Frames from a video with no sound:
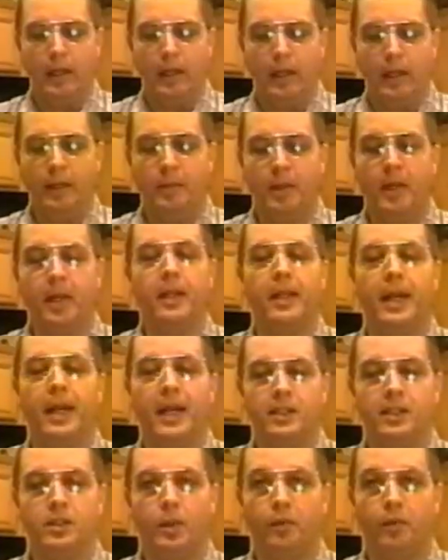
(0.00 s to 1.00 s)
anybody that
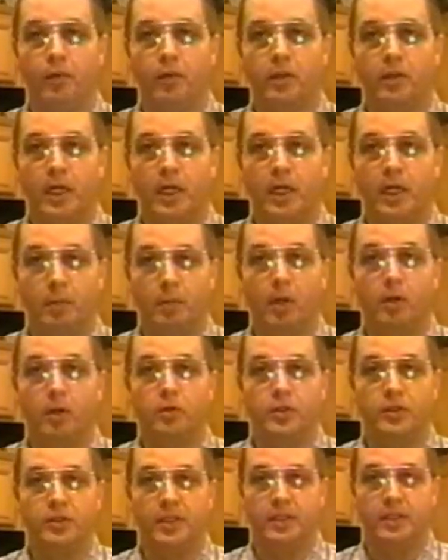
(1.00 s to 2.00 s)
has a reverse
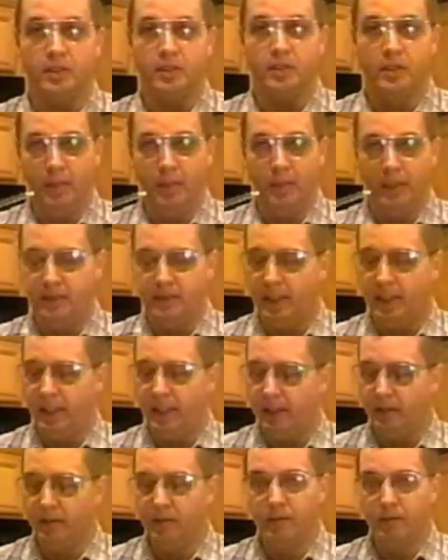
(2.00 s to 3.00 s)
osmosis system needs
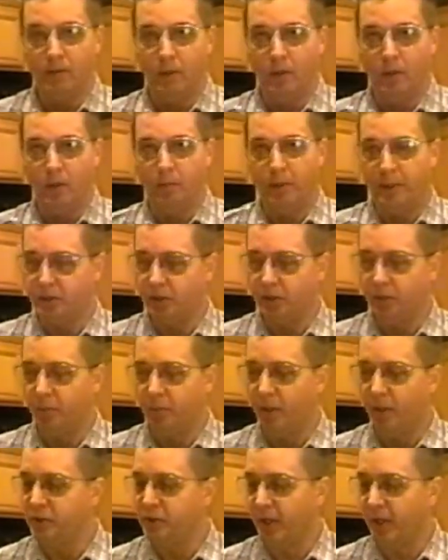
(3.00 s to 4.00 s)
a low pressure
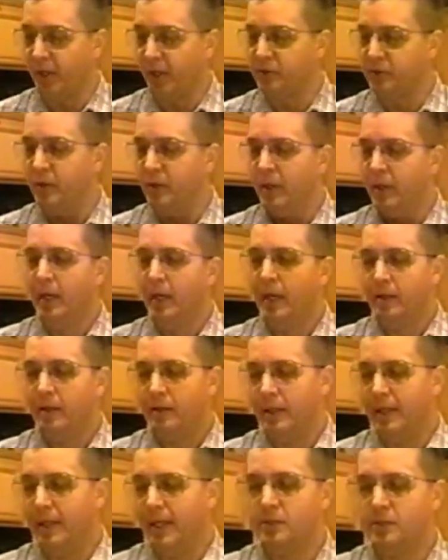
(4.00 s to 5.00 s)
gauge.
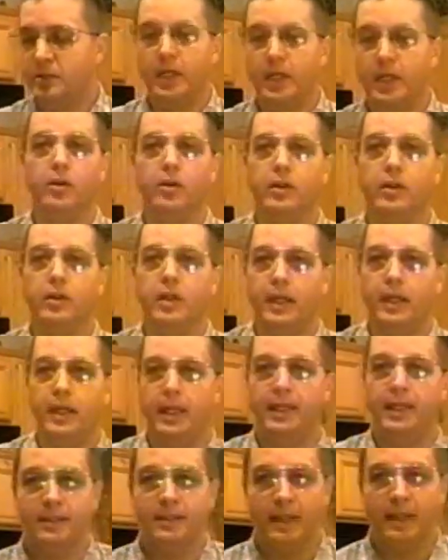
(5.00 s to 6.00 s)
The next thing you'll need
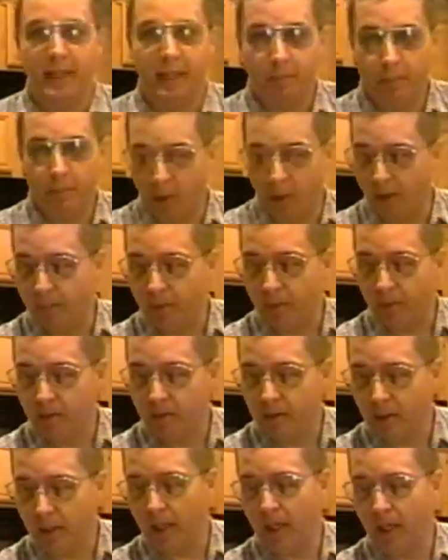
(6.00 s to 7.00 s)
is a pump.
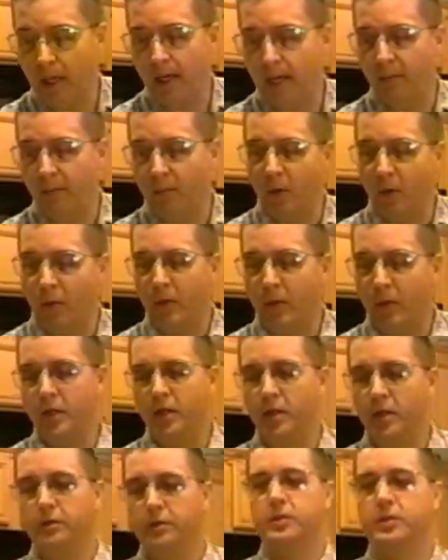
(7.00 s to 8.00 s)
What we
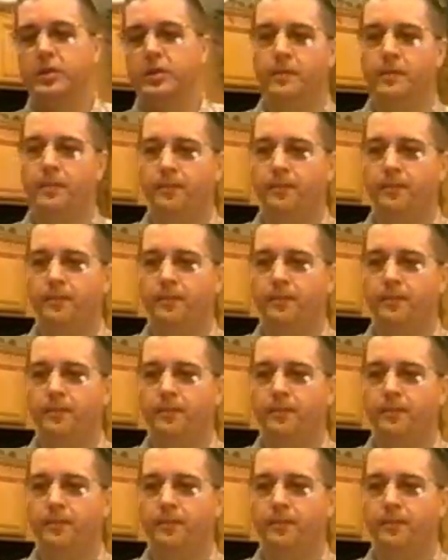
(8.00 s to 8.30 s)
use